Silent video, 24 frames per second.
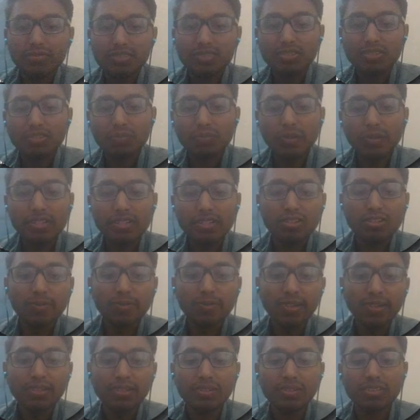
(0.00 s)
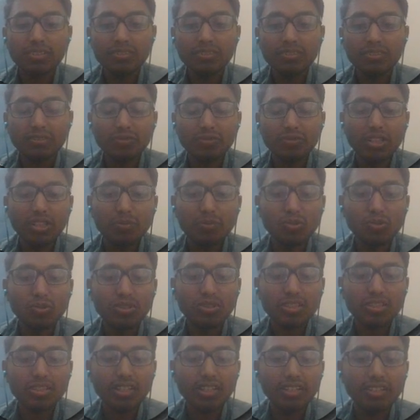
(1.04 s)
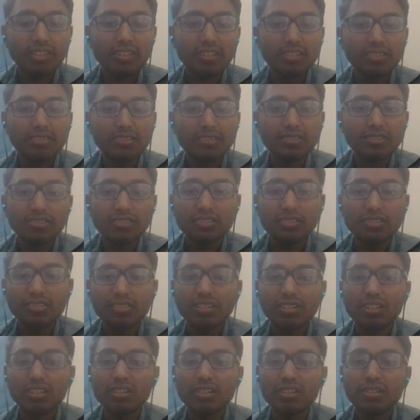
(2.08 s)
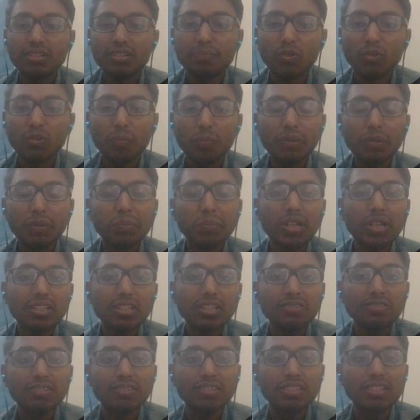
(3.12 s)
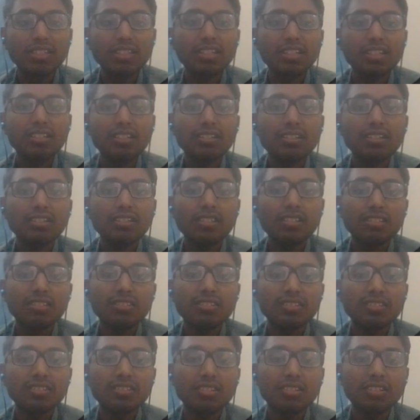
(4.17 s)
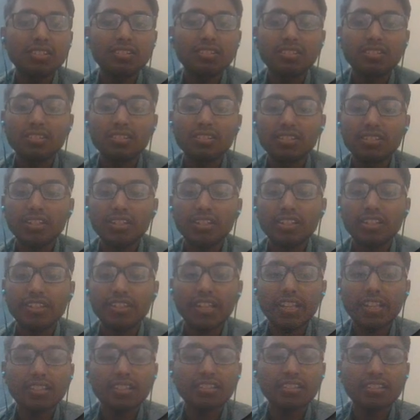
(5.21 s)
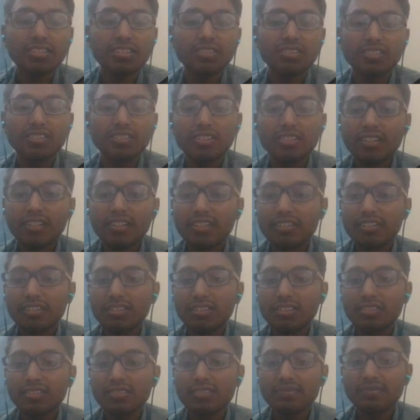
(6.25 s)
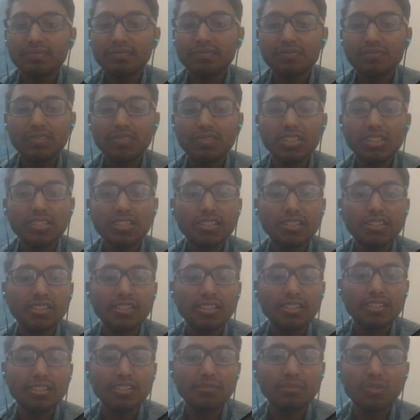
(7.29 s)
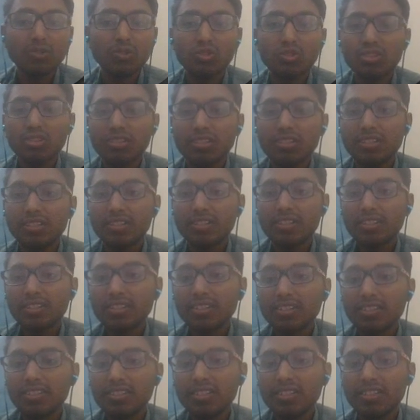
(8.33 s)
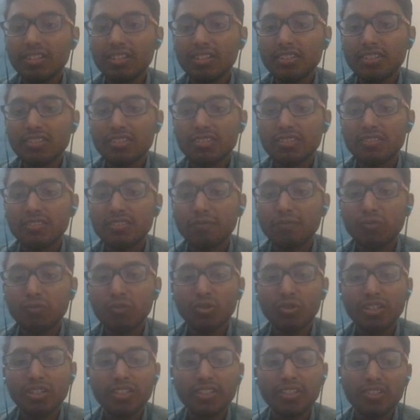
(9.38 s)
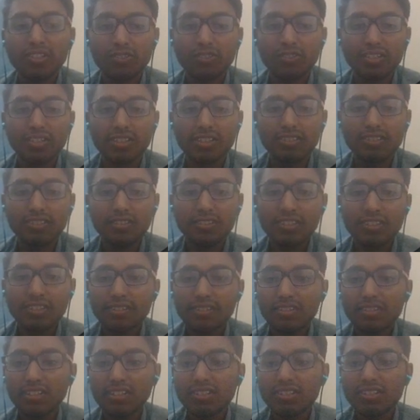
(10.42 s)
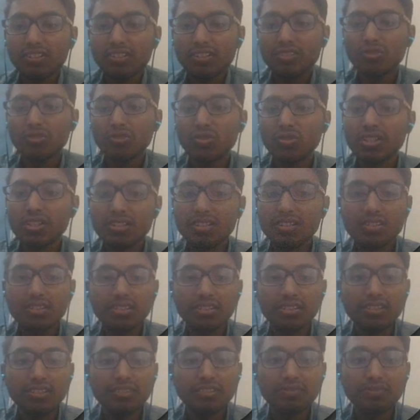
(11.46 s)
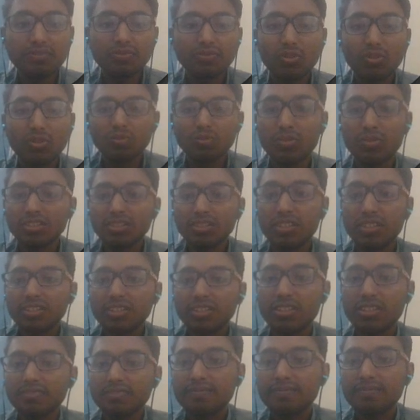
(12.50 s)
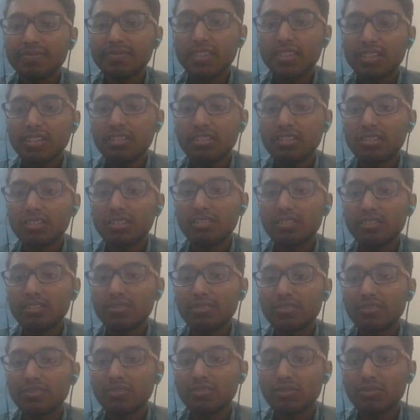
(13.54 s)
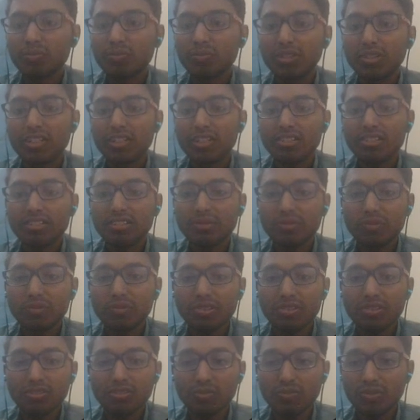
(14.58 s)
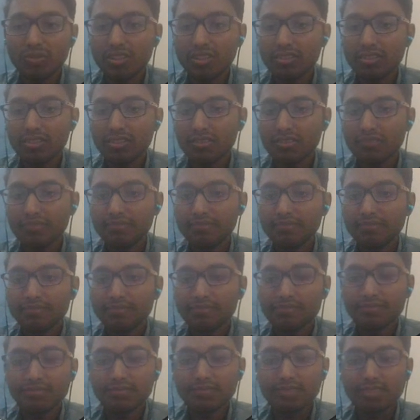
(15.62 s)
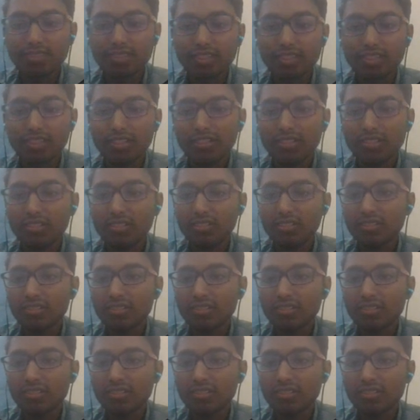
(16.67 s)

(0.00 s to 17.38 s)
so first of all, we have to decided a proper pathway and learn and crack the this data set, because this data set is fully decoded, as you can see uh, from the description of this uh,